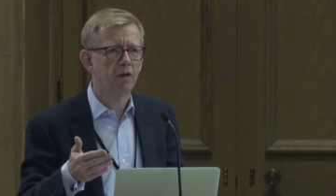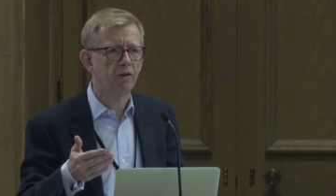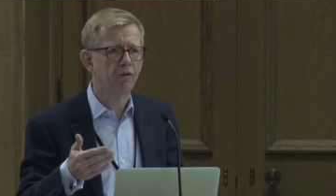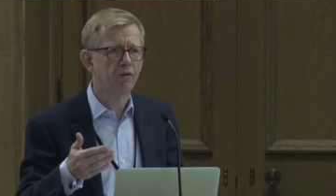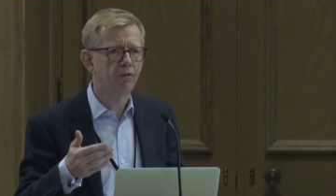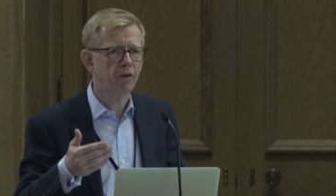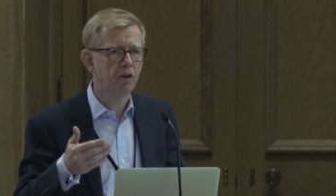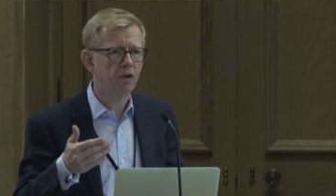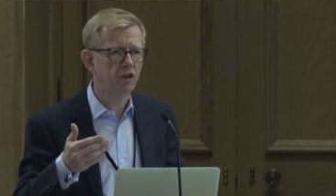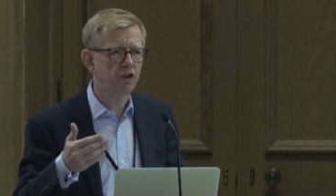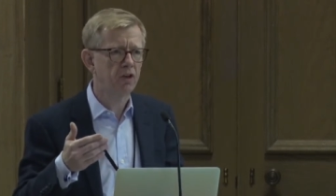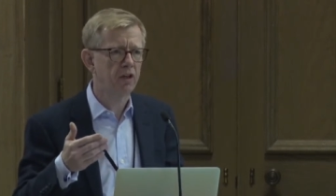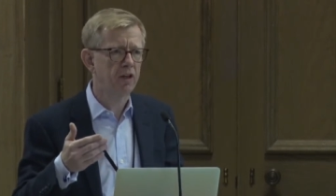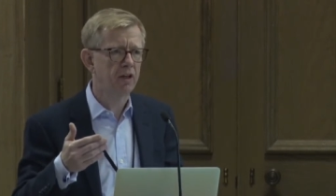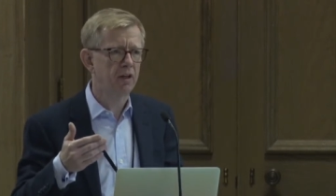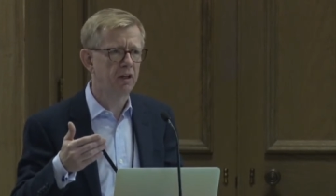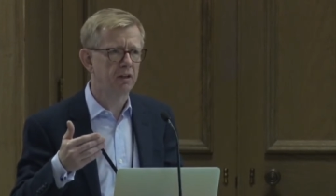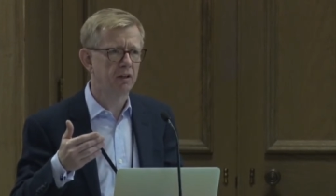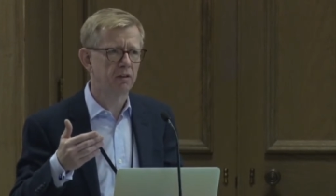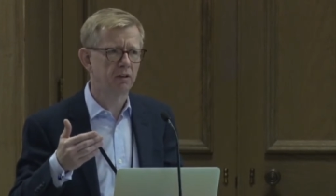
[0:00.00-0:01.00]

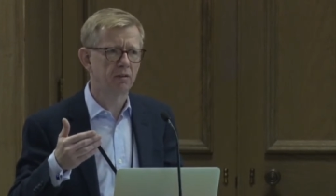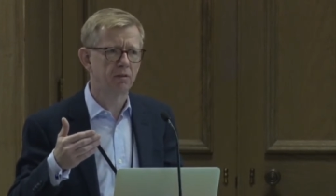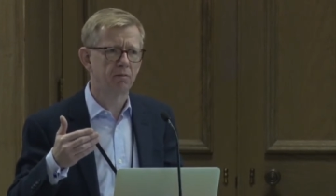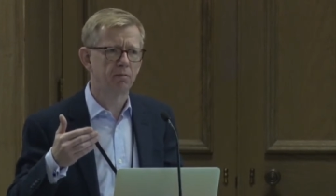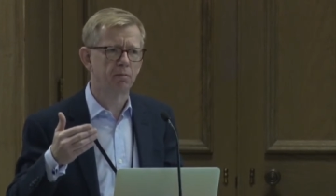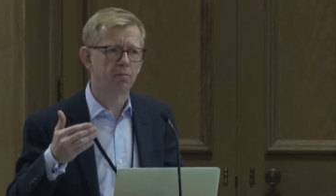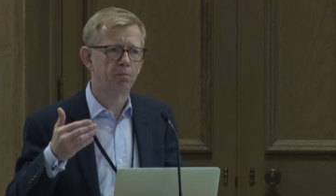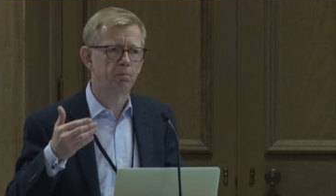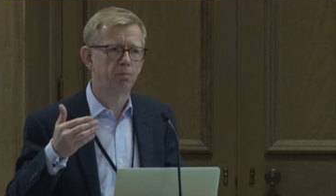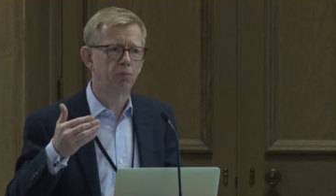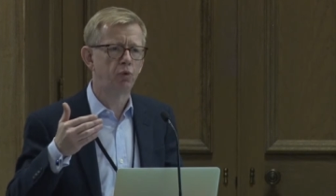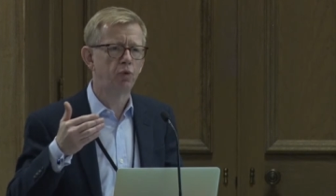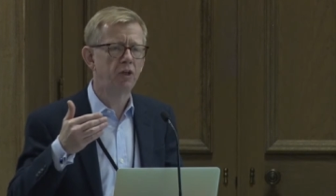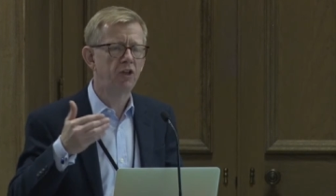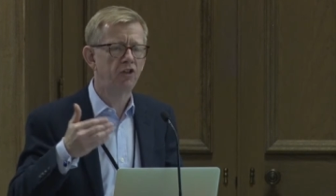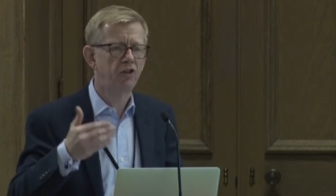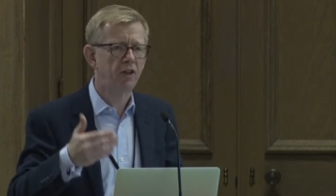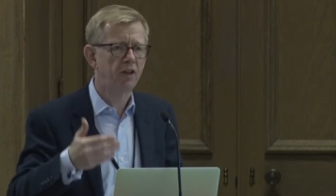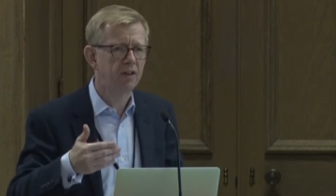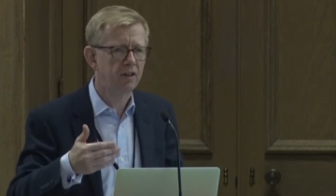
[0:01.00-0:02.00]
Firstly,
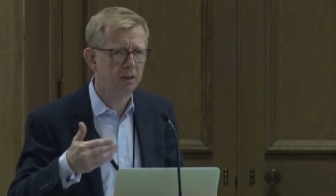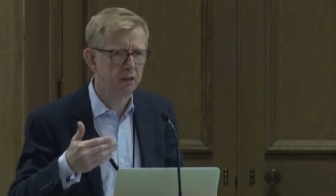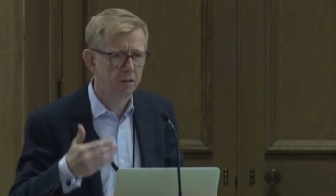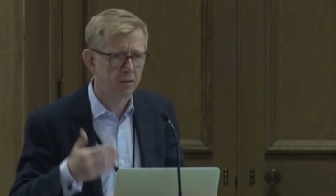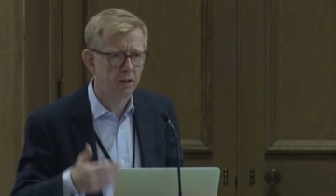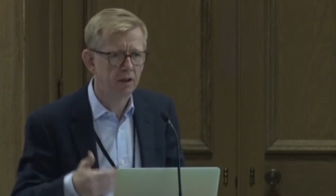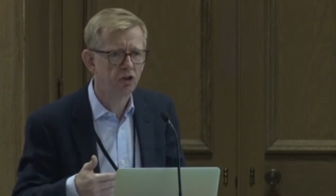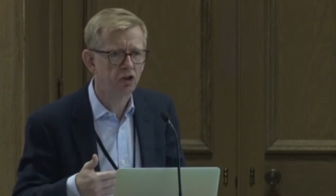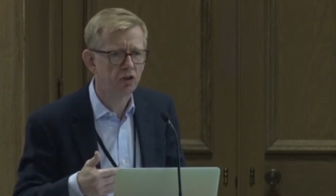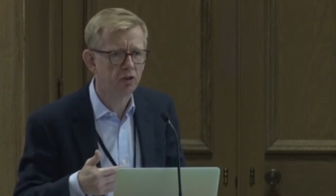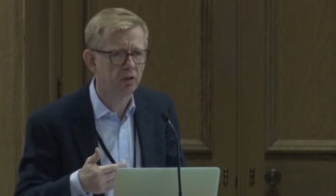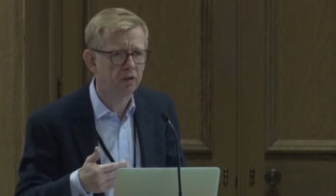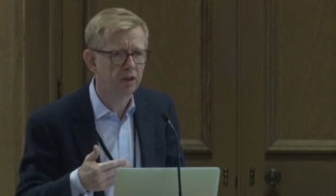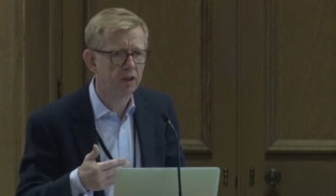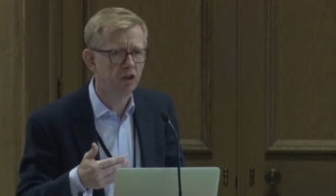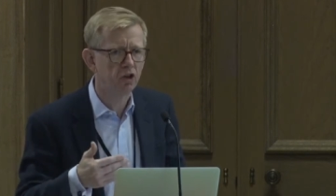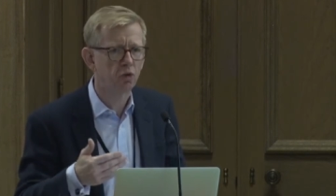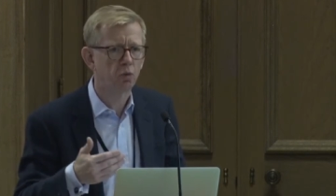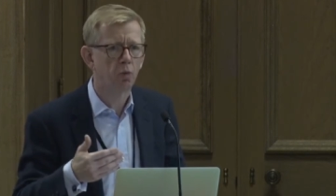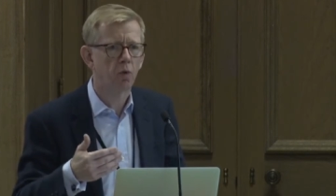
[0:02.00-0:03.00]
preceding the digital
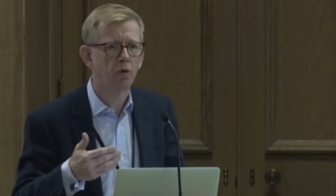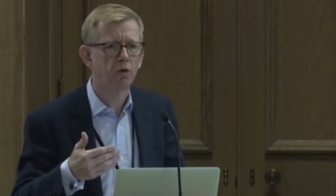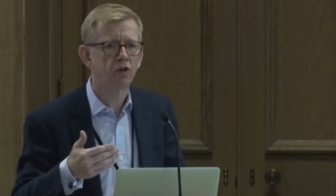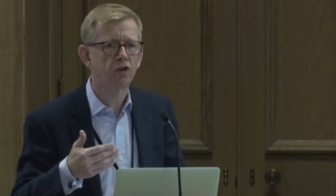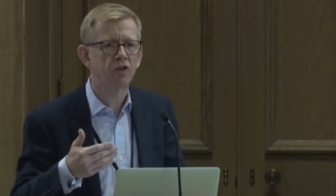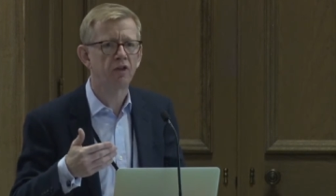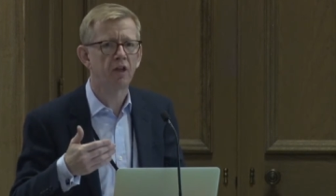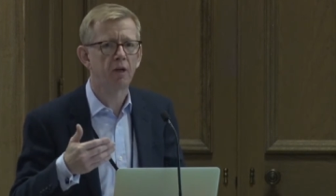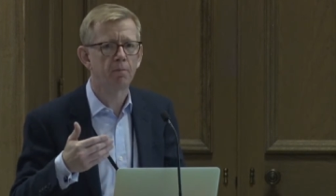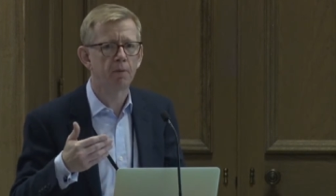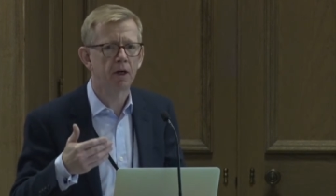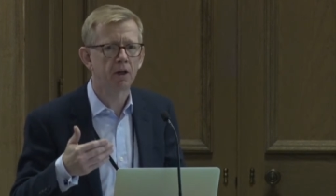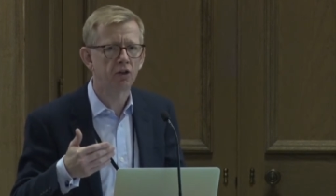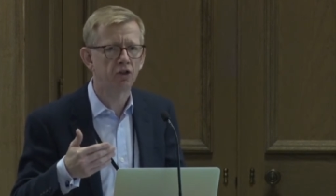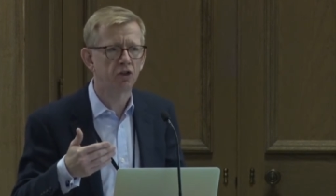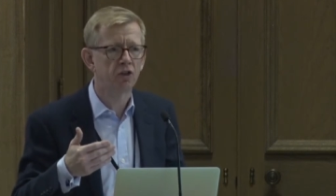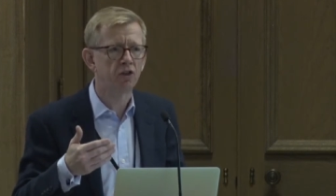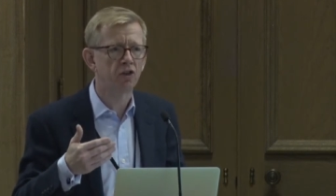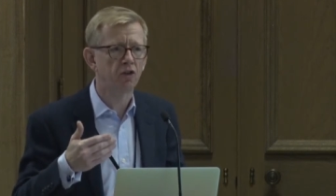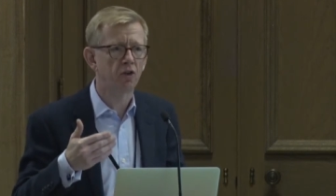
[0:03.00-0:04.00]
age was the
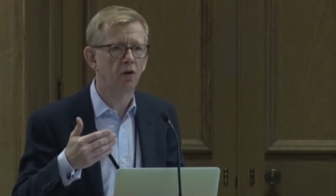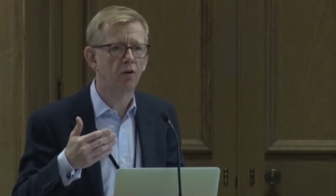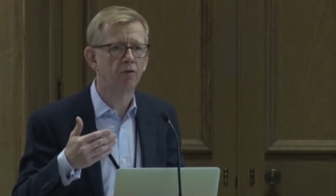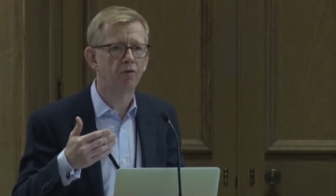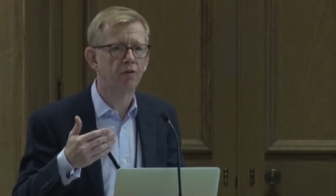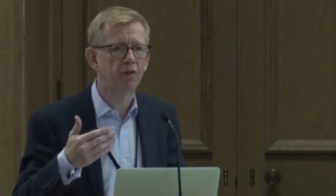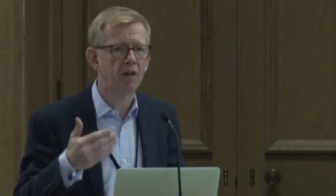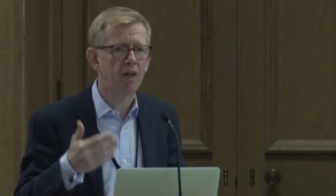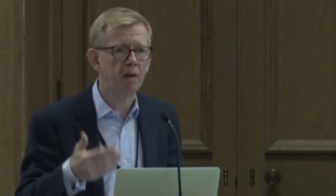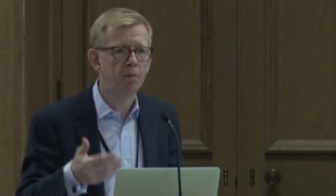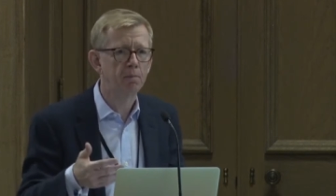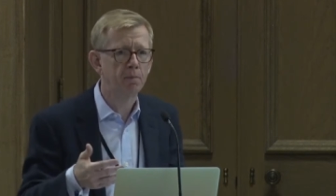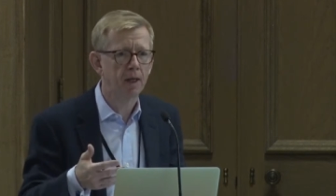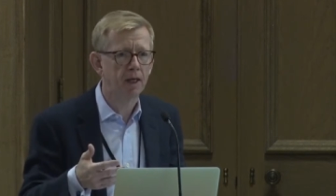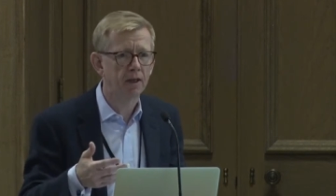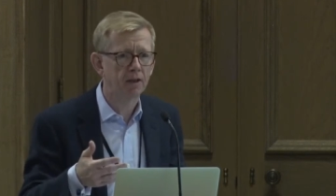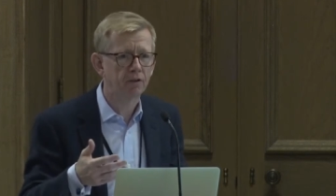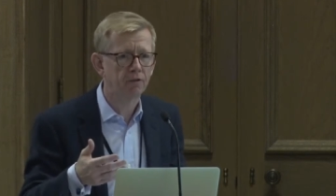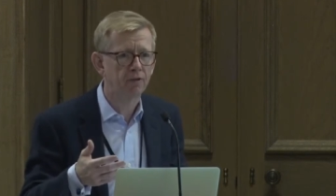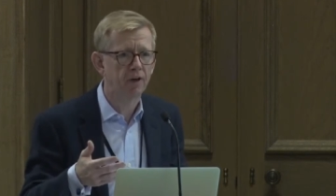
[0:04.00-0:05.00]
emergence of the
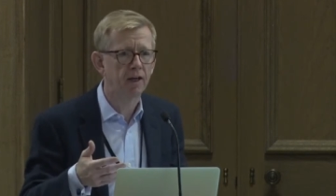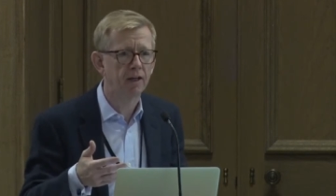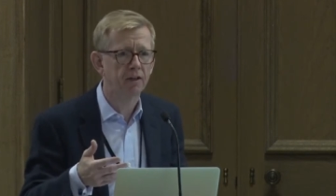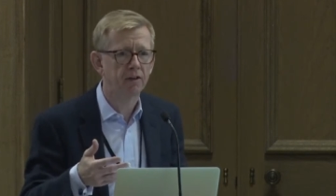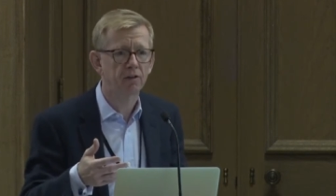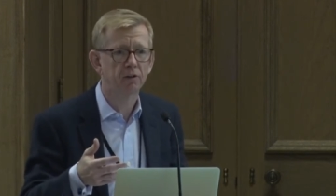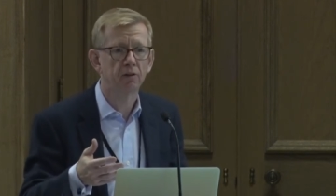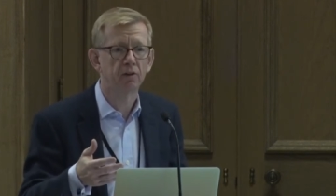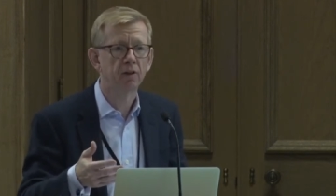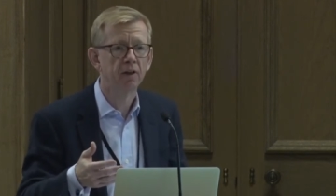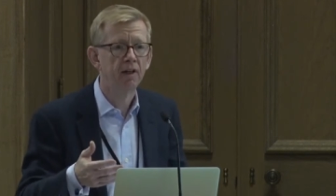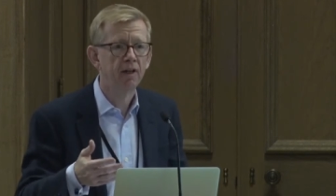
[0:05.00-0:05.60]
impact factor.